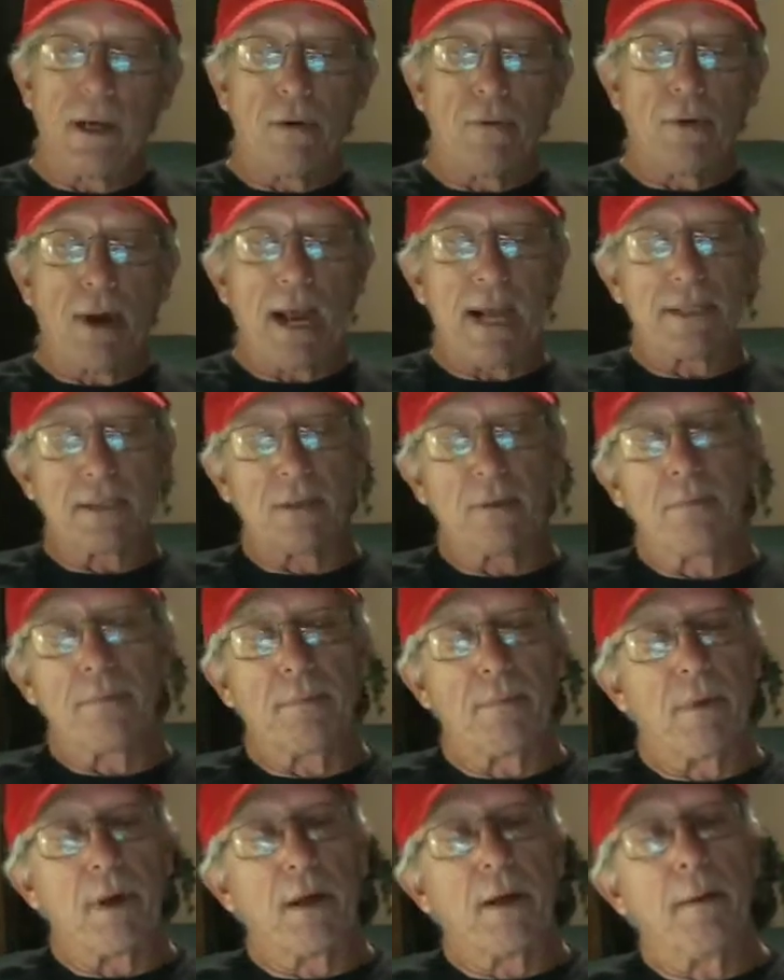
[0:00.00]

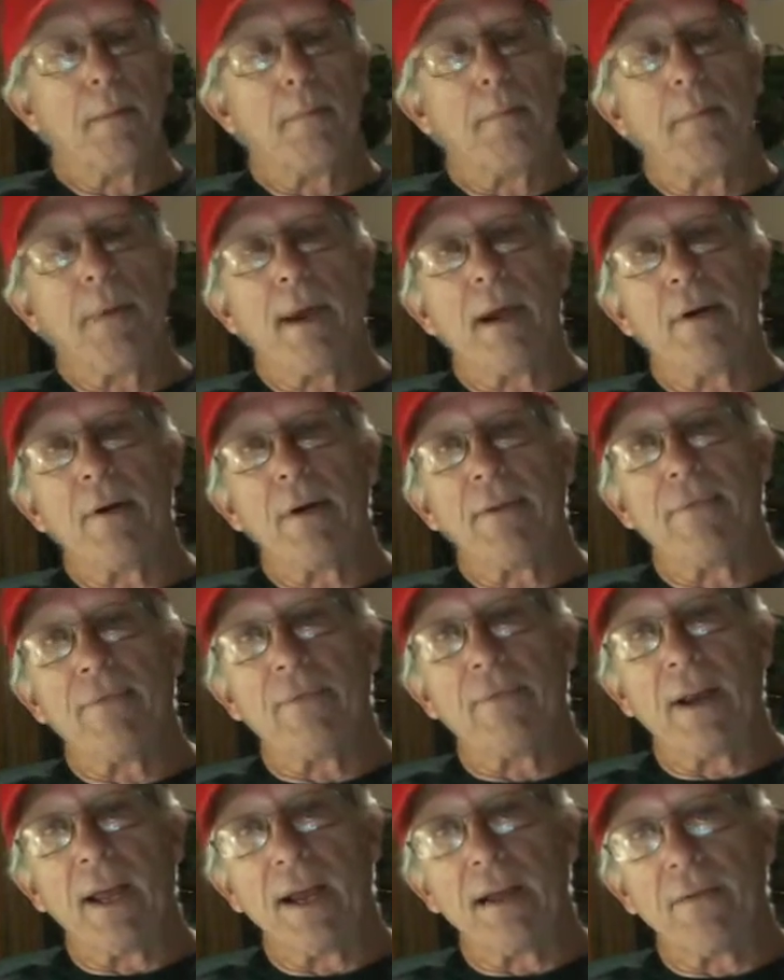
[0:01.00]
razzleberry
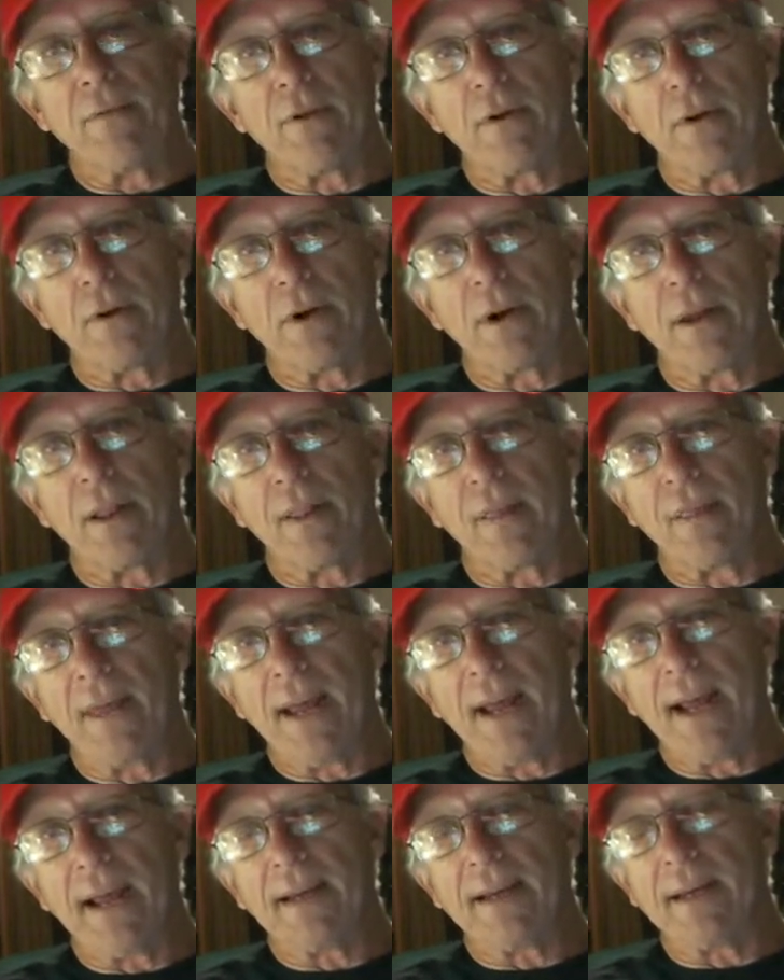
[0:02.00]
flavor
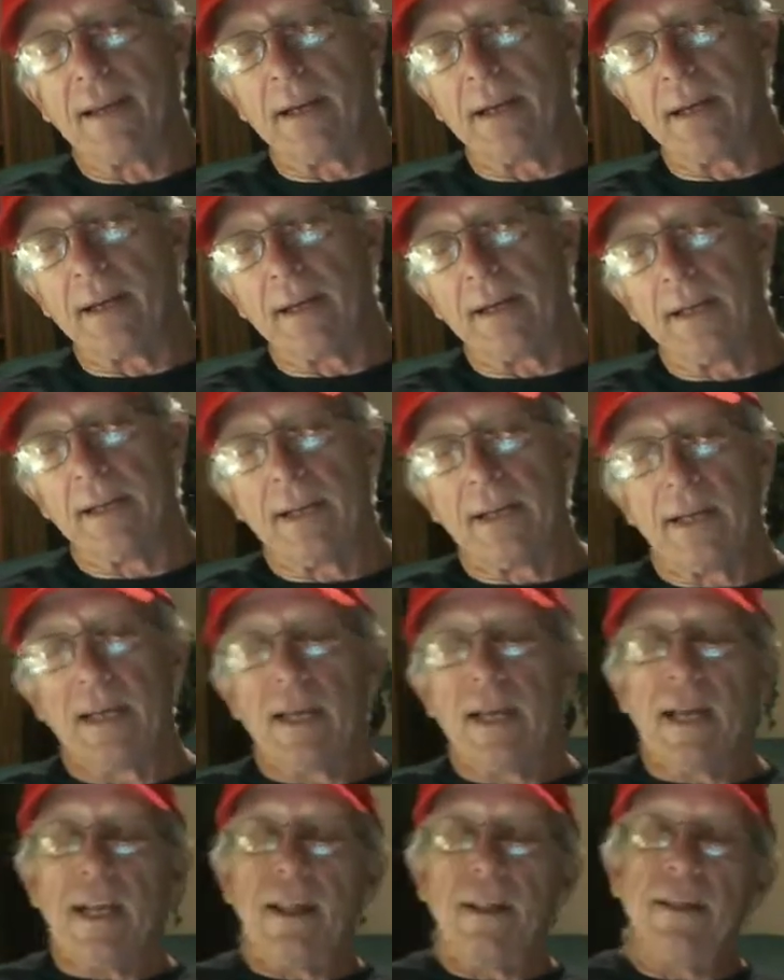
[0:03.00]
that
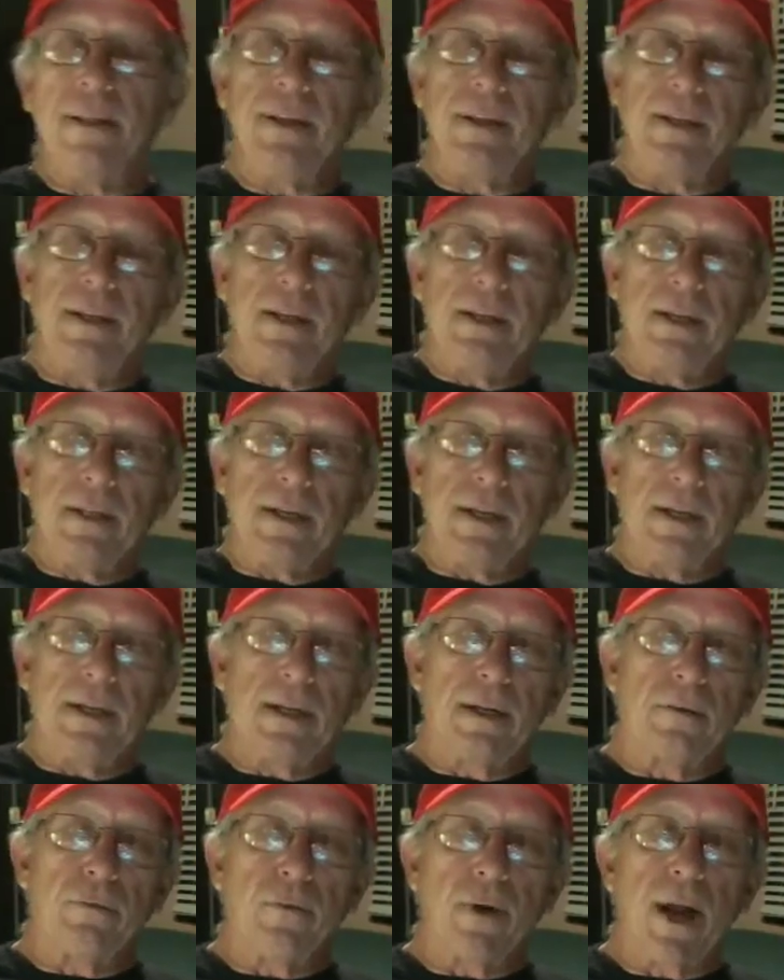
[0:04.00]
the
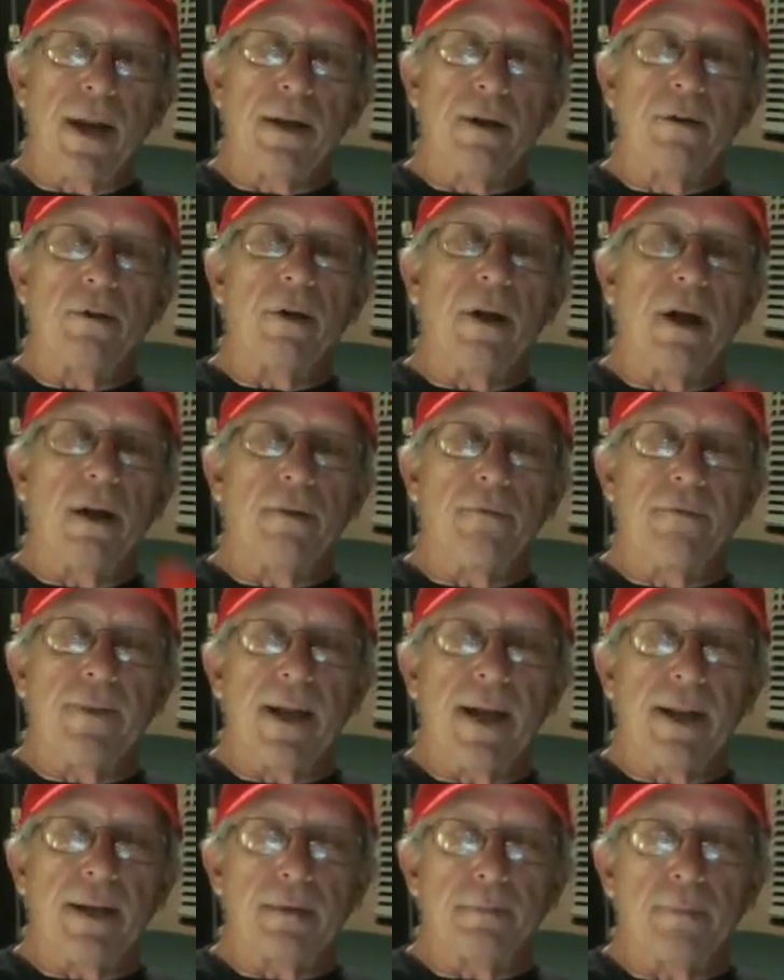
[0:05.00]
writer of
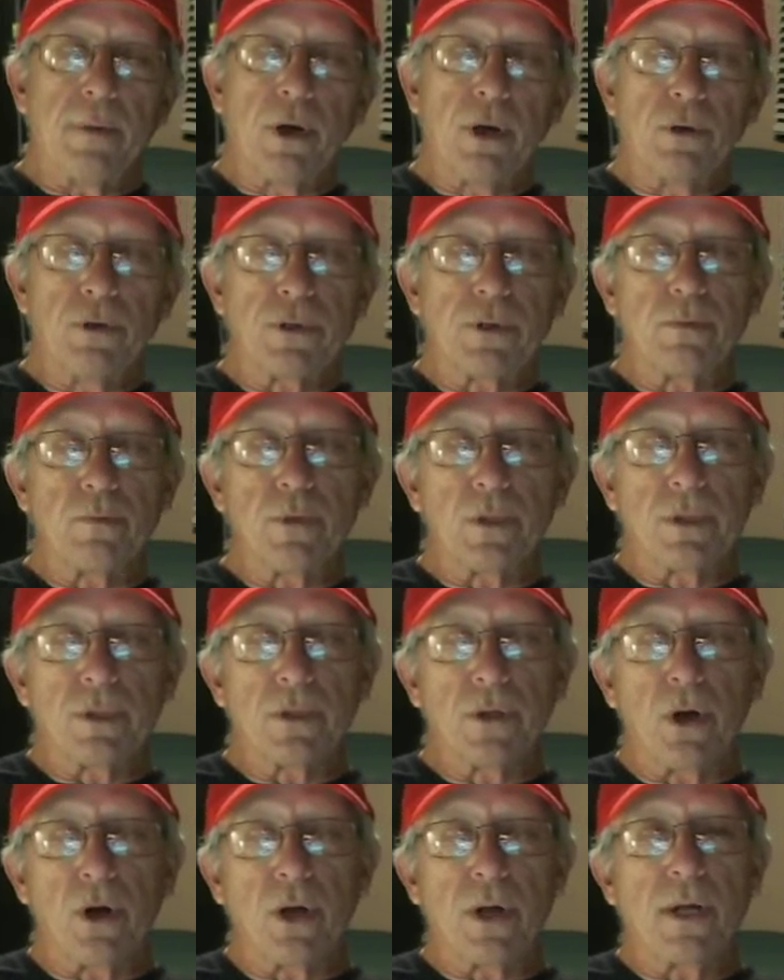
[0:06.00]
that post was
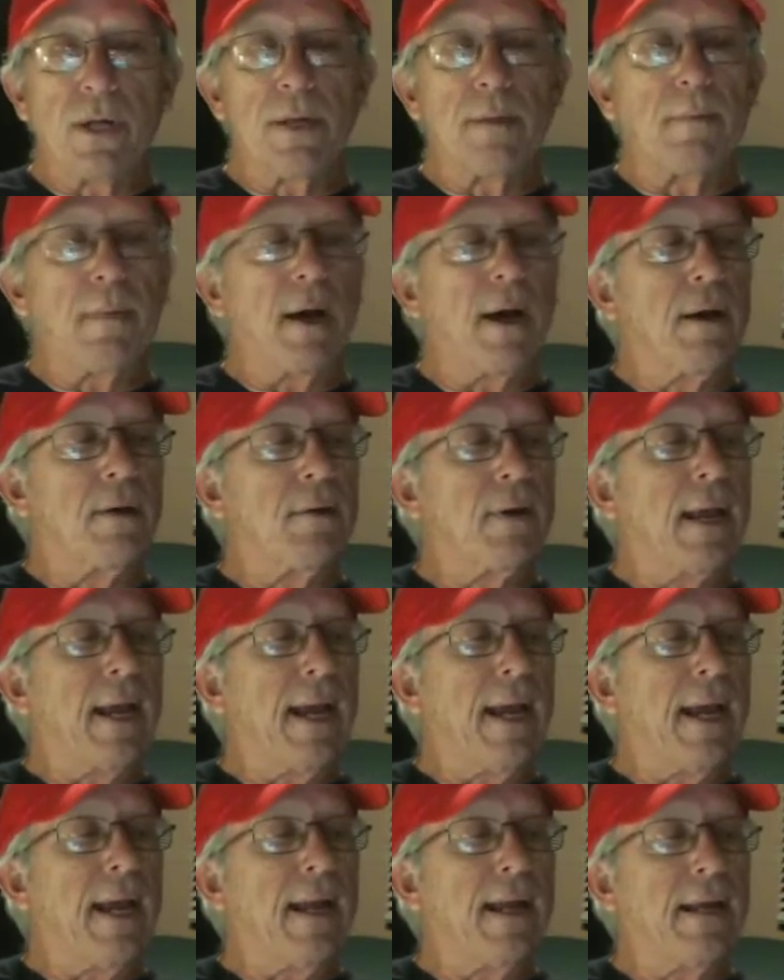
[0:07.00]
talking about,
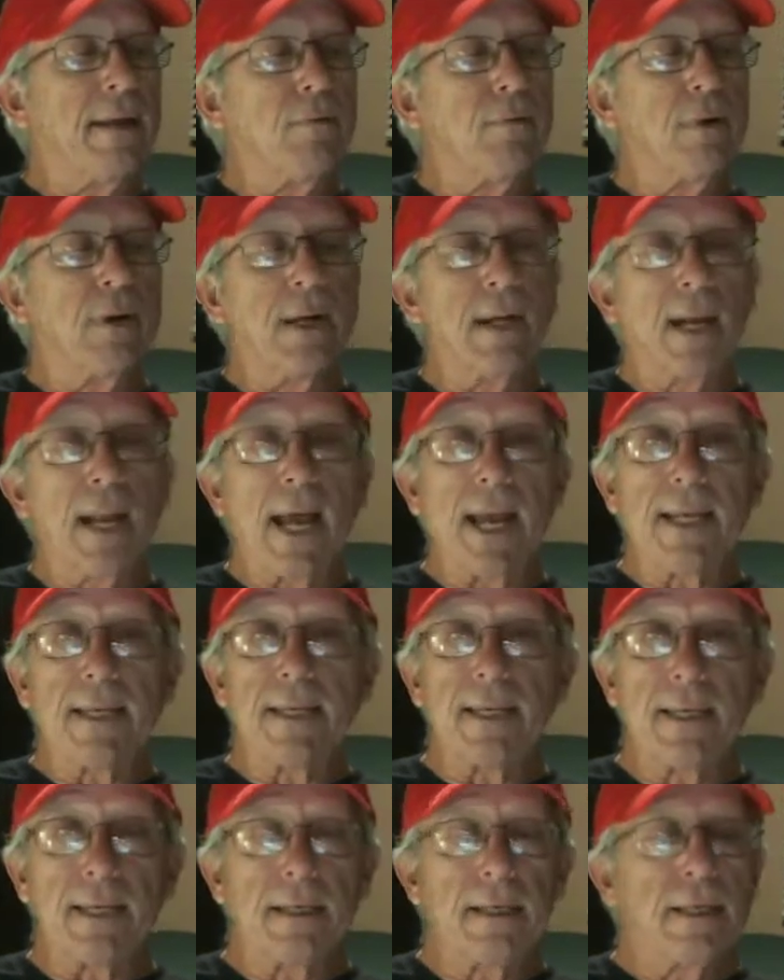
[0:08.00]
and he really liked
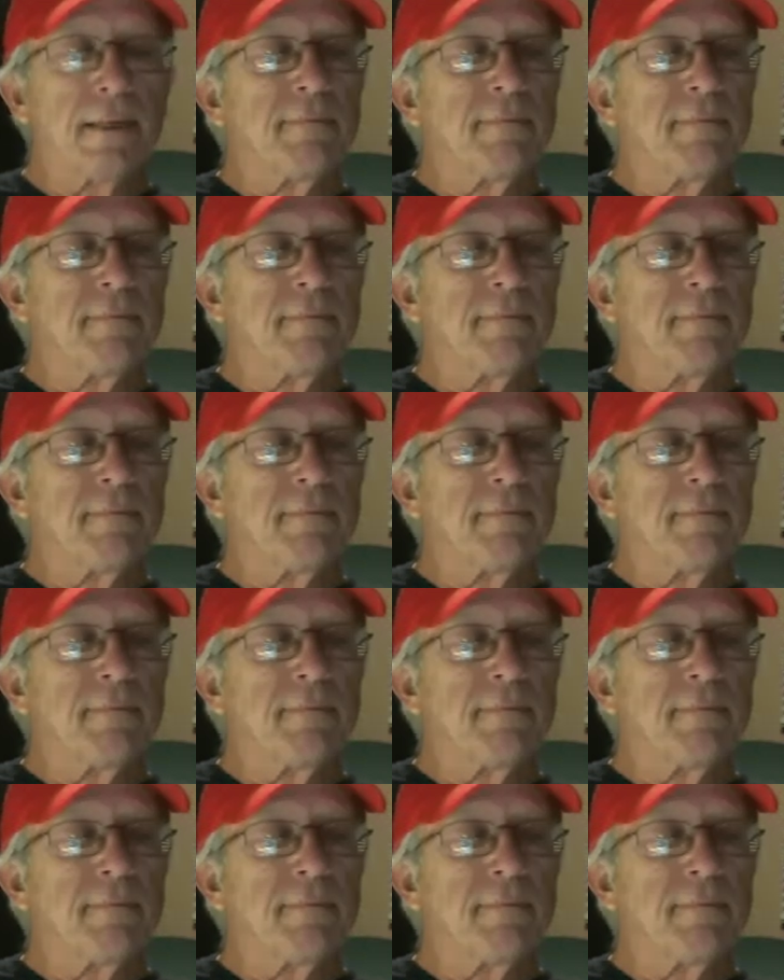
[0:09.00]
it.